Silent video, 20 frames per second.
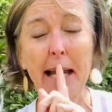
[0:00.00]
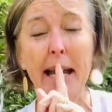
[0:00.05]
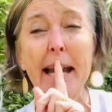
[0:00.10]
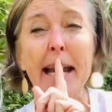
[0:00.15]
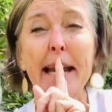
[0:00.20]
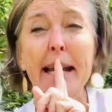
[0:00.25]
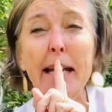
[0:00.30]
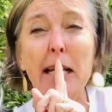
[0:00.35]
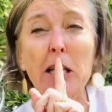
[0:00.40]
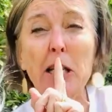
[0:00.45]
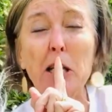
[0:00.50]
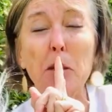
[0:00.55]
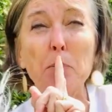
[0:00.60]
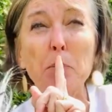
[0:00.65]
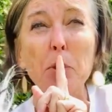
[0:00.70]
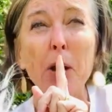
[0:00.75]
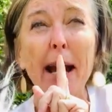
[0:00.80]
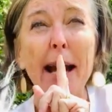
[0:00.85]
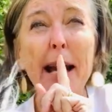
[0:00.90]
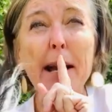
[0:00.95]
he can
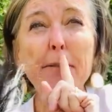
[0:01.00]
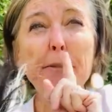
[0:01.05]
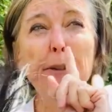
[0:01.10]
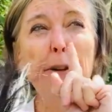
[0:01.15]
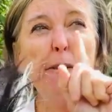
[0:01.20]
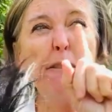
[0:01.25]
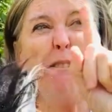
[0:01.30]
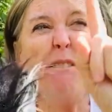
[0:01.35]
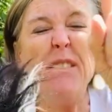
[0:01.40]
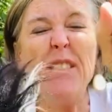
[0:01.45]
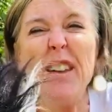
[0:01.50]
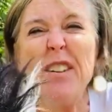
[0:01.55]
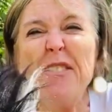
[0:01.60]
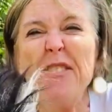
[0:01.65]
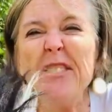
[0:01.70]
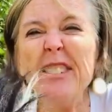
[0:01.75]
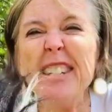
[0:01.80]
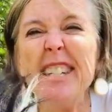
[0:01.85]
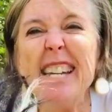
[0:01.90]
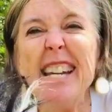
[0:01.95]
spray it for
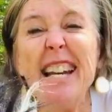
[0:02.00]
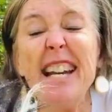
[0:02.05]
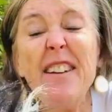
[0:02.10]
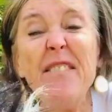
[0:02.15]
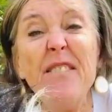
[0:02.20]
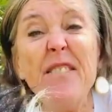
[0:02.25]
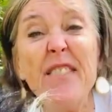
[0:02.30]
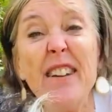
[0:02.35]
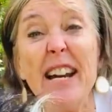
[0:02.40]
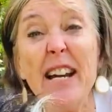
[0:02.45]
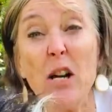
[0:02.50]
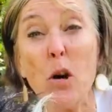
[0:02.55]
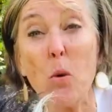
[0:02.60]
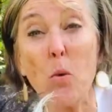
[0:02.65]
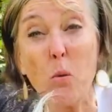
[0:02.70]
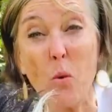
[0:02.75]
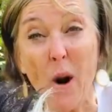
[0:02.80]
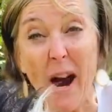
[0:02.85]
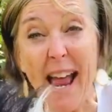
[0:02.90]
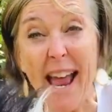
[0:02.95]
15 feet
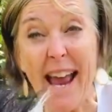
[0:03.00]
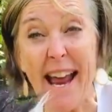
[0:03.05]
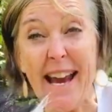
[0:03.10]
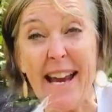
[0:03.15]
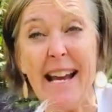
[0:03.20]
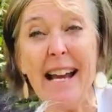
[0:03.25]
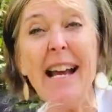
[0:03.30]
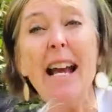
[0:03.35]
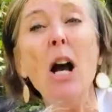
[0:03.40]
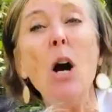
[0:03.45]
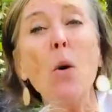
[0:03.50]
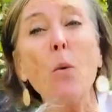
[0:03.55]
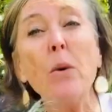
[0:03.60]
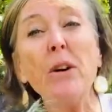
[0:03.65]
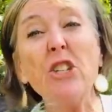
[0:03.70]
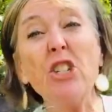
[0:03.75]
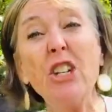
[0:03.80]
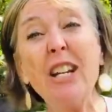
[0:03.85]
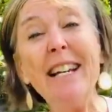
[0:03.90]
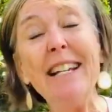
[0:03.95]
away,
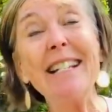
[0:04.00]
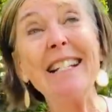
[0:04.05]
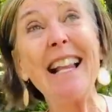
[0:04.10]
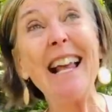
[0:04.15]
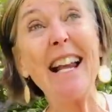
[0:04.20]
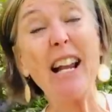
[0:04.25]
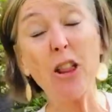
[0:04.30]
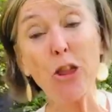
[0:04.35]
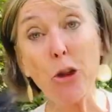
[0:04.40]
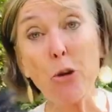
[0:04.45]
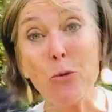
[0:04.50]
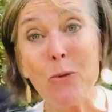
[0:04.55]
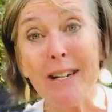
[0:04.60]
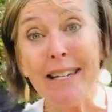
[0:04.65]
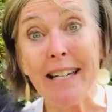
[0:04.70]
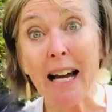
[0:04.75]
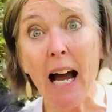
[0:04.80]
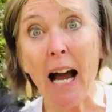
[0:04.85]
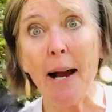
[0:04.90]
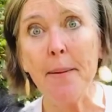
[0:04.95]
which is like 3
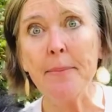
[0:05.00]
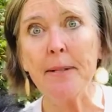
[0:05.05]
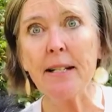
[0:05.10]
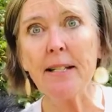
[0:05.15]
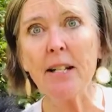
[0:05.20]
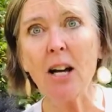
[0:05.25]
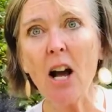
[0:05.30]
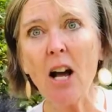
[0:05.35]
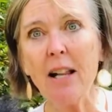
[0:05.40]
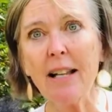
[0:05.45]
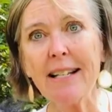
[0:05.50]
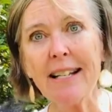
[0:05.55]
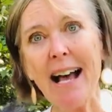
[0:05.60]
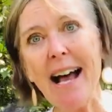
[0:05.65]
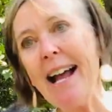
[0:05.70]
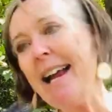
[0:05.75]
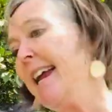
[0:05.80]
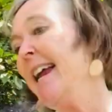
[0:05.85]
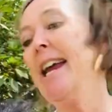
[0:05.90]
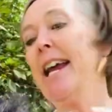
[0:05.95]
times as tall as
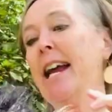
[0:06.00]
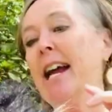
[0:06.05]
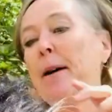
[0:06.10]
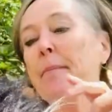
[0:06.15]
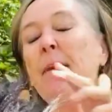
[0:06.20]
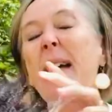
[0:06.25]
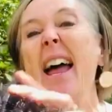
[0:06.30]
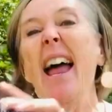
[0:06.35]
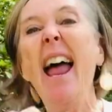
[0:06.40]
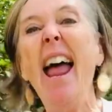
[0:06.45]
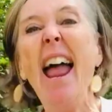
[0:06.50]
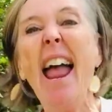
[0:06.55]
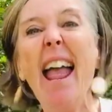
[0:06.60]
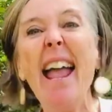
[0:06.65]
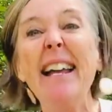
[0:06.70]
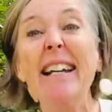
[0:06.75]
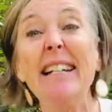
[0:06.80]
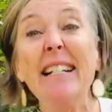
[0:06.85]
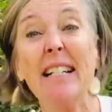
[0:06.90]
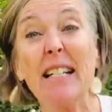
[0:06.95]
I am.
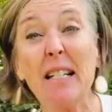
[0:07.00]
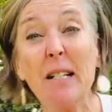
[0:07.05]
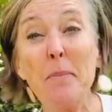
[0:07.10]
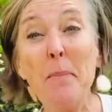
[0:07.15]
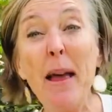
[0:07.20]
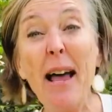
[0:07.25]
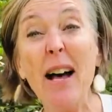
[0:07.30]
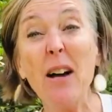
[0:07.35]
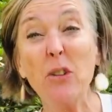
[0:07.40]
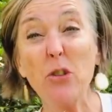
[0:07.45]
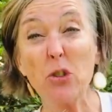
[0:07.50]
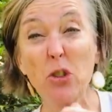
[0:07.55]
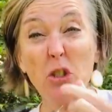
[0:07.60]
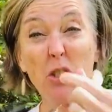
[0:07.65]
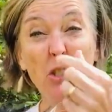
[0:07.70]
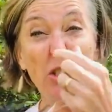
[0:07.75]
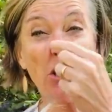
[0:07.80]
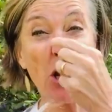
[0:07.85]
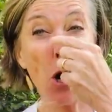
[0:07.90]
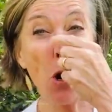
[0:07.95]
And it smells
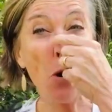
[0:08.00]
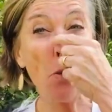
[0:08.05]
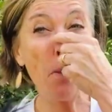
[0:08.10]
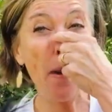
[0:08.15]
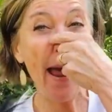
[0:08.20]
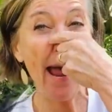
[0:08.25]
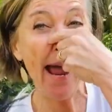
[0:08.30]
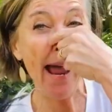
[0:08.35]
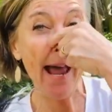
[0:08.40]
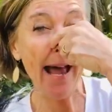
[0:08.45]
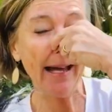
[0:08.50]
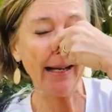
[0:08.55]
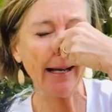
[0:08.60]
so bad.